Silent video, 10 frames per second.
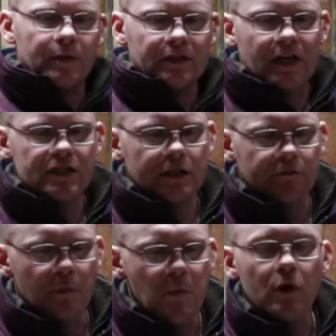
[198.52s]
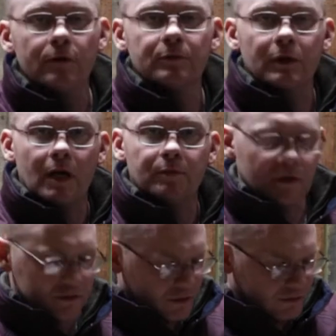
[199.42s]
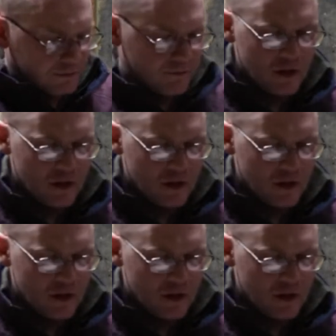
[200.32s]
is actually removed by that process.